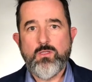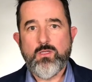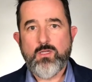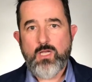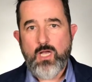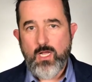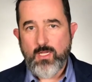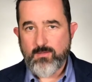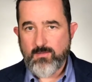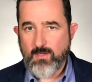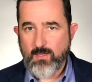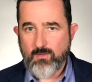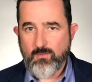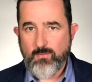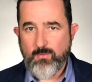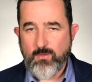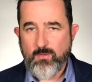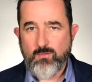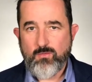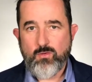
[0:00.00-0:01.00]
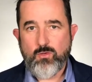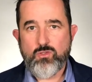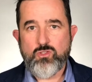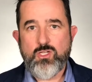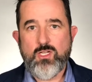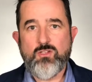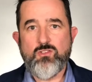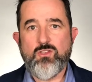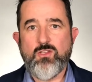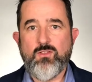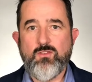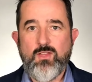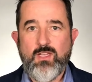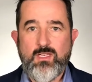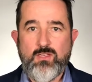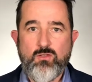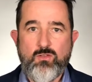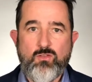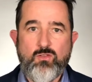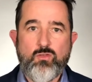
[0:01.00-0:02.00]
context for the search engines
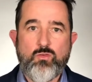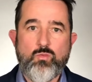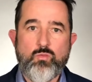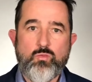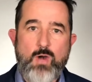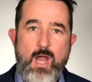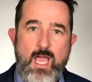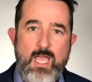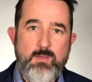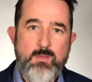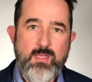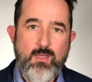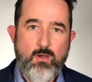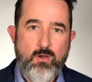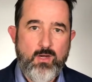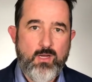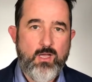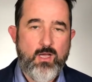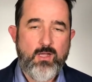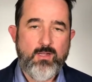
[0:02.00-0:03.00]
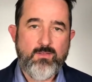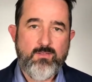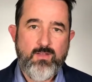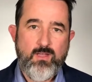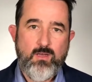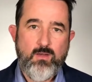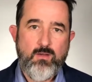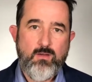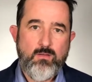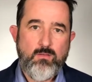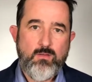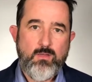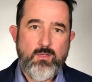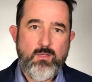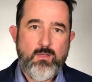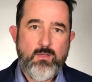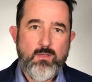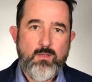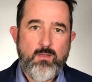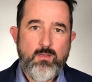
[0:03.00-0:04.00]
and describing our content
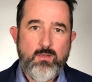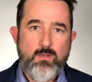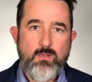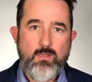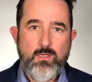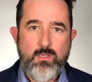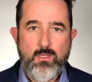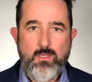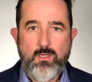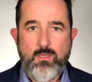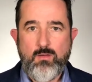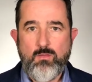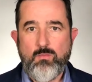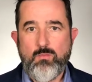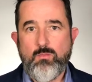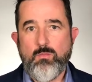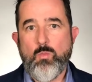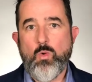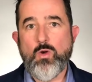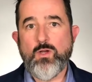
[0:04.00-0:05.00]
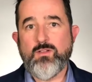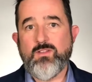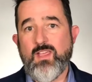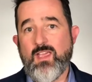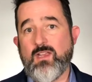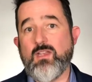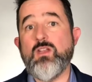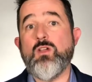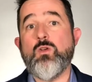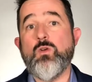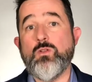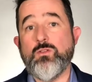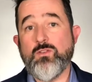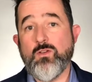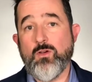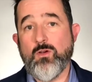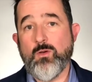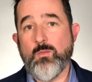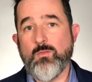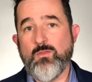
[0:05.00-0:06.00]
in more technical
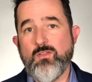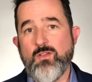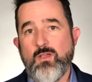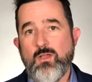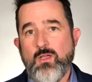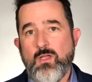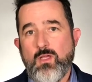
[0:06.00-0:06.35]
terms